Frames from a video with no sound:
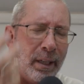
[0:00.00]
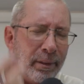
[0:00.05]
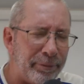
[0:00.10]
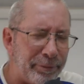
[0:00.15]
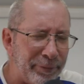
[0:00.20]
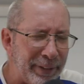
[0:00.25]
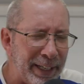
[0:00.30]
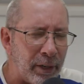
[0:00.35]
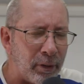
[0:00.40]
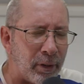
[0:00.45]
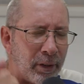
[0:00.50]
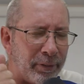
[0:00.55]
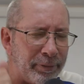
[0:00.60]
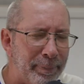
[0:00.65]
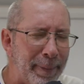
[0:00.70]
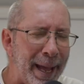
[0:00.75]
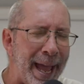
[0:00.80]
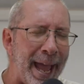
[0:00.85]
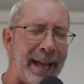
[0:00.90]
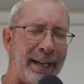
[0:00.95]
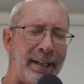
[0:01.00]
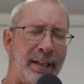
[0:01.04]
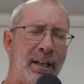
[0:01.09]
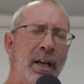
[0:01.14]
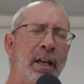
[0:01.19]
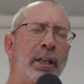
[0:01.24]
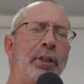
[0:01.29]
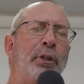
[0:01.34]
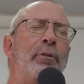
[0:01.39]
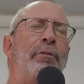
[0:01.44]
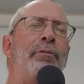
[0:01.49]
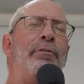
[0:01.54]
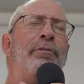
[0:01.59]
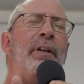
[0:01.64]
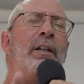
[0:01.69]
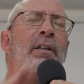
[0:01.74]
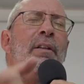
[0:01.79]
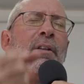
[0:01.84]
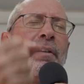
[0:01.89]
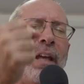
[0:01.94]
their fear of man, you
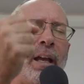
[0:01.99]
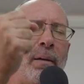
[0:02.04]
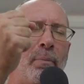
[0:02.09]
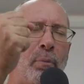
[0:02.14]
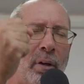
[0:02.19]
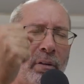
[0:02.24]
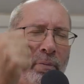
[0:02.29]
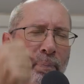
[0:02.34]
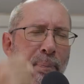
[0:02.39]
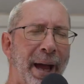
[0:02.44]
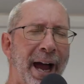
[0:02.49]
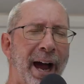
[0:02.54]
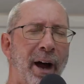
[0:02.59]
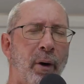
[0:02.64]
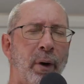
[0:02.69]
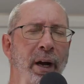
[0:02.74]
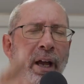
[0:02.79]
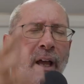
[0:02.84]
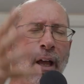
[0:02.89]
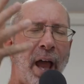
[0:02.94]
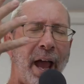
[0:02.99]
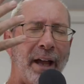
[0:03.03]
fill them with power